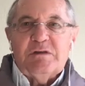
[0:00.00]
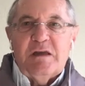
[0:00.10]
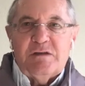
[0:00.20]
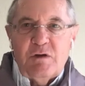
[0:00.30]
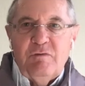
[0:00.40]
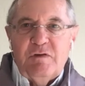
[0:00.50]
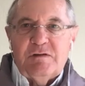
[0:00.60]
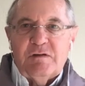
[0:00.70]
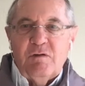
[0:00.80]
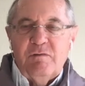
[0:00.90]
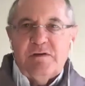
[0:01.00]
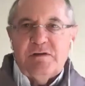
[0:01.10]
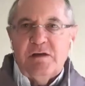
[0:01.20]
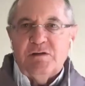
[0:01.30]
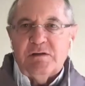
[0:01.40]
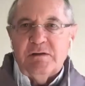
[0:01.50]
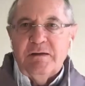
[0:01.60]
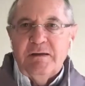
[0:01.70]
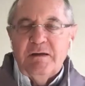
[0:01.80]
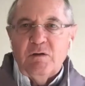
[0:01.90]
is conversation.
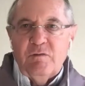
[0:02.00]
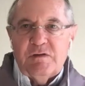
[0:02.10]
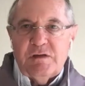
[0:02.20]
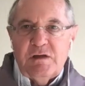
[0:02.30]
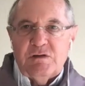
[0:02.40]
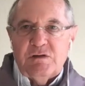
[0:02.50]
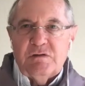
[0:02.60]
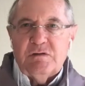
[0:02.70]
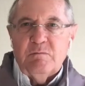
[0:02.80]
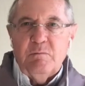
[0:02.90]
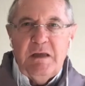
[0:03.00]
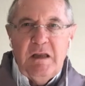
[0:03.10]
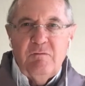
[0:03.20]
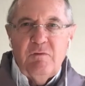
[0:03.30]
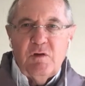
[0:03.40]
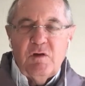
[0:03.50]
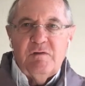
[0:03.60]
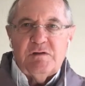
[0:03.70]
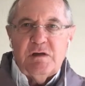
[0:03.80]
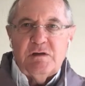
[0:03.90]
Conversations, meaningful
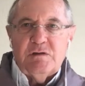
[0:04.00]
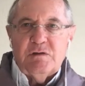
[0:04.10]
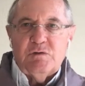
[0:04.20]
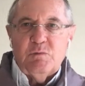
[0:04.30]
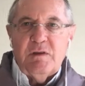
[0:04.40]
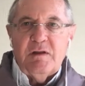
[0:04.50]
conversations with